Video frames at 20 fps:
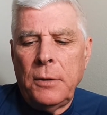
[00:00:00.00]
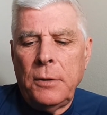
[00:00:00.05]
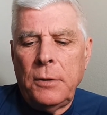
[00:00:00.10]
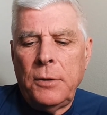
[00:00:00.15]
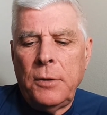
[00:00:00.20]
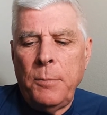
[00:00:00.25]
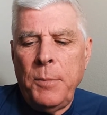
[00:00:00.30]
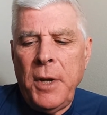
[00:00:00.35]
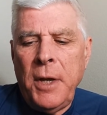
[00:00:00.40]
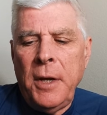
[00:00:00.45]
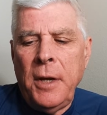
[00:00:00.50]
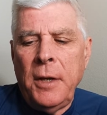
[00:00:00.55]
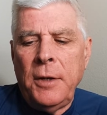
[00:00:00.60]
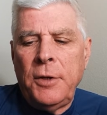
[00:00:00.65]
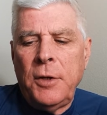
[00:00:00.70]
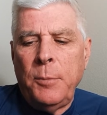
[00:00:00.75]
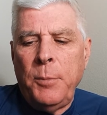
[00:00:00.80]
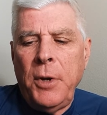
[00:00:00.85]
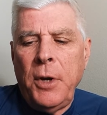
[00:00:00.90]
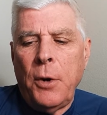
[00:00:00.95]
to me
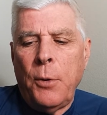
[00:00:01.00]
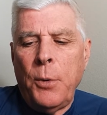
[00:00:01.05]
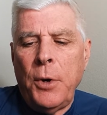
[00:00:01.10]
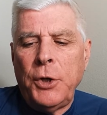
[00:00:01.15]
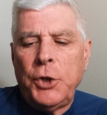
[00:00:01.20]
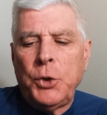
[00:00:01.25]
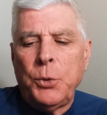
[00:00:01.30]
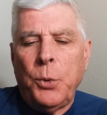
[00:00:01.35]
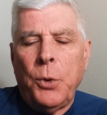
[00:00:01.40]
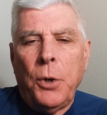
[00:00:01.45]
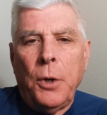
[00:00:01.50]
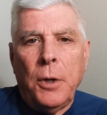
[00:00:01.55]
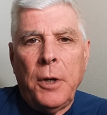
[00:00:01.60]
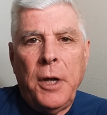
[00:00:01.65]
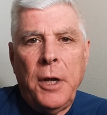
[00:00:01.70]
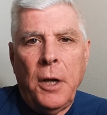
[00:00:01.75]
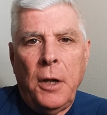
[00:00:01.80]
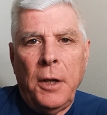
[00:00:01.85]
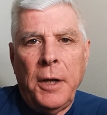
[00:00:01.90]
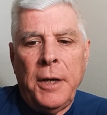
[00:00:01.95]
to be a ritual
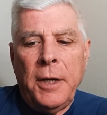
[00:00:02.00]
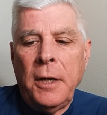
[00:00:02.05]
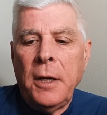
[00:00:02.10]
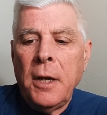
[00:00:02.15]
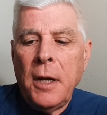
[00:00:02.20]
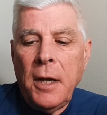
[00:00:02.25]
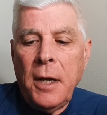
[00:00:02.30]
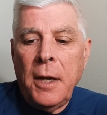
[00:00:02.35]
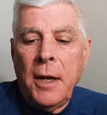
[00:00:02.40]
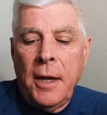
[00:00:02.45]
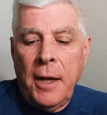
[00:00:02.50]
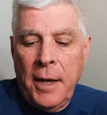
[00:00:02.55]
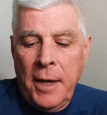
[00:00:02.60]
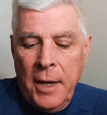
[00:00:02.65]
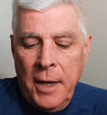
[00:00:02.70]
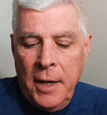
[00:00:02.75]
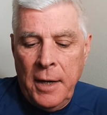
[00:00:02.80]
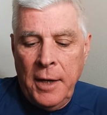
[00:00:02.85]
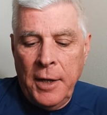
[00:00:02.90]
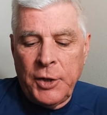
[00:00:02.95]
killing.
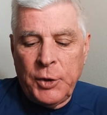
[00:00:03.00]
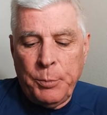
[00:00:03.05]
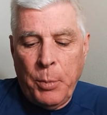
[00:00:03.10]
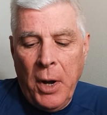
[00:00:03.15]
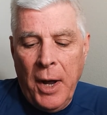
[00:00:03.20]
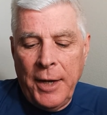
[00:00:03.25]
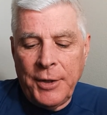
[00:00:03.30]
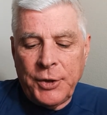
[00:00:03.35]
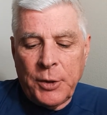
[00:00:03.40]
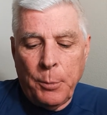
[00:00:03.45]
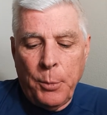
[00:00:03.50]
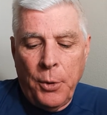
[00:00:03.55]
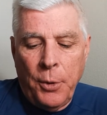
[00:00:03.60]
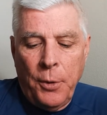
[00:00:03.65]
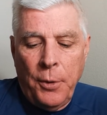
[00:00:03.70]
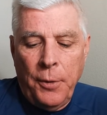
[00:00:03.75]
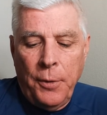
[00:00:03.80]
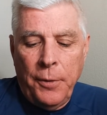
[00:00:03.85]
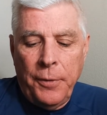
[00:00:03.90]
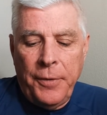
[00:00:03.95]
And it's
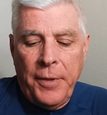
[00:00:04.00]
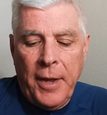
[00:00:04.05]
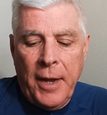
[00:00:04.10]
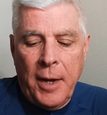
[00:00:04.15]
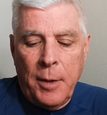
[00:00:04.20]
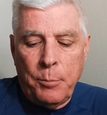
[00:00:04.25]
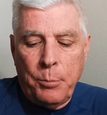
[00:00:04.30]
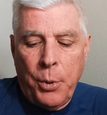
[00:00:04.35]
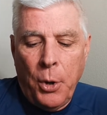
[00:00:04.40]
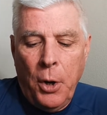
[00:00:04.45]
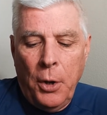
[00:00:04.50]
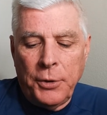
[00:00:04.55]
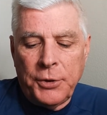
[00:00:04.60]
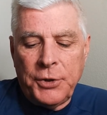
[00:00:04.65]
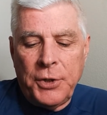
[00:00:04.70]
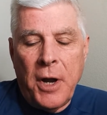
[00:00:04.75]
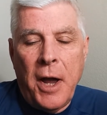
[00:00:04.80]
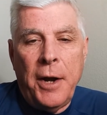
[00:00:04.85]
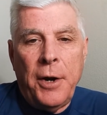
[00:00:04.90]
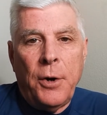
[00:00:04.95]
possible that Paul
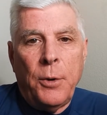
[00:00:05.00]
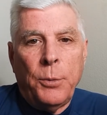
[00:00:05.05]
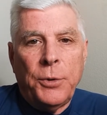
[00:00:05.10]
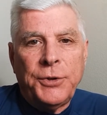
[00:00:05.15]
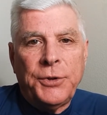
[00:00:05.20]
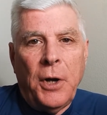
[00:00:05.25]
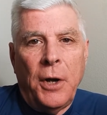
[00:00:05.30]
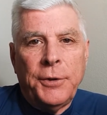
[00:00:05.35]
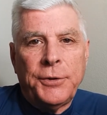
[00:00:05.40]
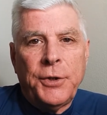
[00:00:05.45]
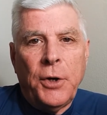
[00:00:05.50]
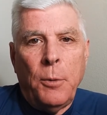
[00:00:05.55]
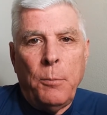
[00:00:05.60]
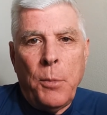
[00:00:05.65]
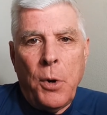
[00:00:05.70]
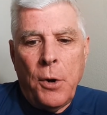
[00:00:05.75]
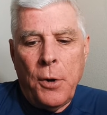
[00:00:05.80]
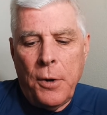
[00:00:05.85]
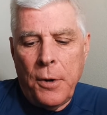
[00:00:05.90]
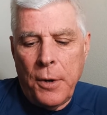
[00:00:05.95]
Schneider was also
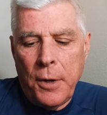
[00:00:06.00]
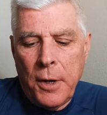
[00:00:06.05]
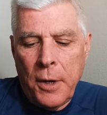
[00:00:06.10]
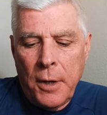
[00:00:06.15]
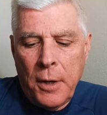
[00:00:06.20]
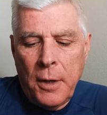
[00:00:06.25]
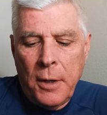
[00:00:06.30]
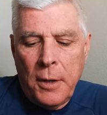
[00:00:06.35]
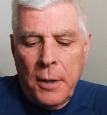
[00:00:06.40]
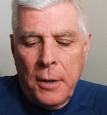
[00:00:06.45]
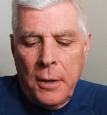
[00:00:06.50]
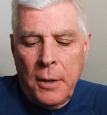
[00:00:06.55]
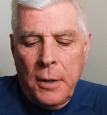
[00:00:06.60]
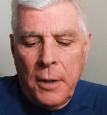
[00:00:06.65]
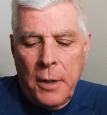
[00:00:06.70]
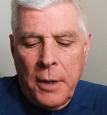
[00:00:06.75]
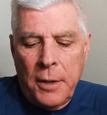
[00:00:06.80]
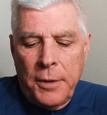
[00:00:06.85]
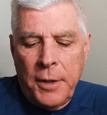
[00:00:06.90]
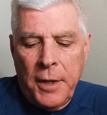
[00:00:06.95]
murdered,
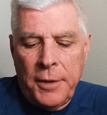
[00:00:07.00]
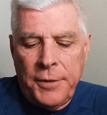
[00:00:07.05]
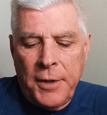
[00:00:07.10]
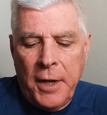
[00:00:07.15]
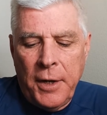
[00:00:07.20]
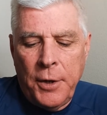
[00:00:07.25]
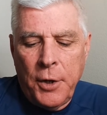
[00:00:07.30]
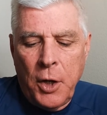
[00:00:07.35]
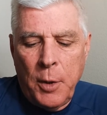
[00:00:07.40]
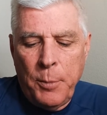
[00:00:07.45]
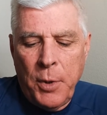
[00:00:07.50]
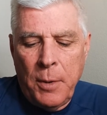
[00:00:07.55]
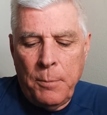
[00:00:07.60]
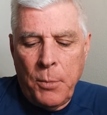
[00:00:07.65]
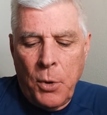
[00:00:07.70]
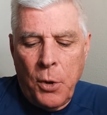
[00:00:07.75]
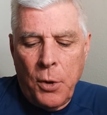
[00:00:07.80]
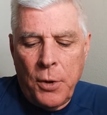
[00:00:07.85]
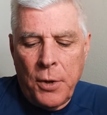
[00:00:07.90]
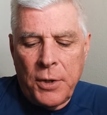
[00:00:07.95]
uh, that they could have been
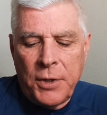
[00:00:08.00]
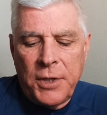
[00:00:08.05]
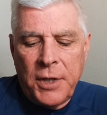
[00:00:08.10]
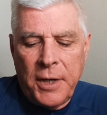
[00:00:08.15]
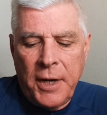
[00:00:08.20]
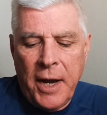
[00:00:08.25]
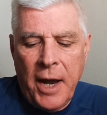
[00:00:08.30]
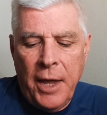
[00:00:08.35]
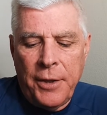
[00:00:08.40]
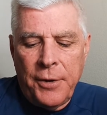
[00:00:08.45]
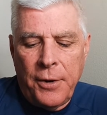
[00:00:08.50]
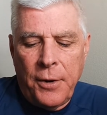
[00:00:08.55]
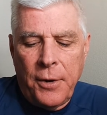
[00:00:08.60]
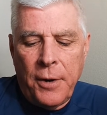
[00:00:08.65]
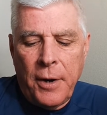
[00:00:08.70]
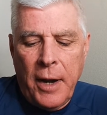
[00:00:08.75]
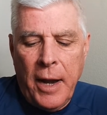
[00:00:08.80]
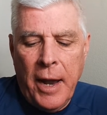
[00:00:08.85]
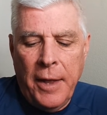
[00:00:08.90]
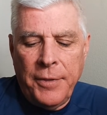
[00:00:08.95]
murdered together,
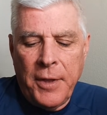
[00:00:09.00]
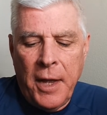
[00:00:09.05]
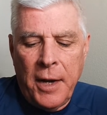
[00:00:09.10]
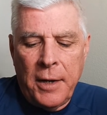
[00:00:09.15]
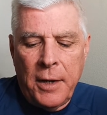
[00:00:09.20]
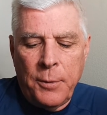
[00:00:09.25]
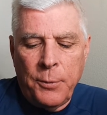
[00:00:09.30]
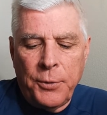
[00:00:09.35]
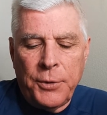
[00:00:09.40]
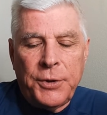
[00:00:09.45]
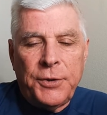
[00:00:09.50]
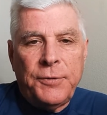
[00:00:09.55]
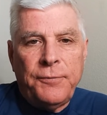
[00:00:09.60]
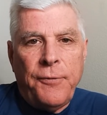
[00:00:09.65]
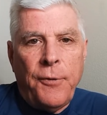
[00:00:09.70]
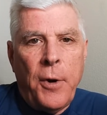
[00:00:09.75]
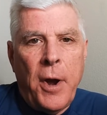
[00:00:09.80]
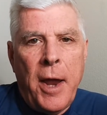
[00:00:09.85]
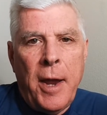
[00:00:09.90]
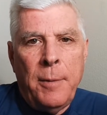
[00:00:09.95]
and then it was
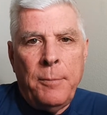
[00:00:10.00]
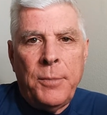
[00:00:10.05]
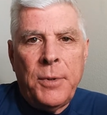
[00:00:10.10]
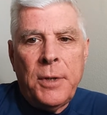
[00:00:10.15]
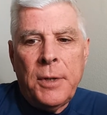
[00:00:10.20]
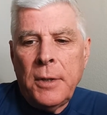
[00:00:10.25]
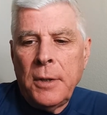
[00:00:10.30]
framed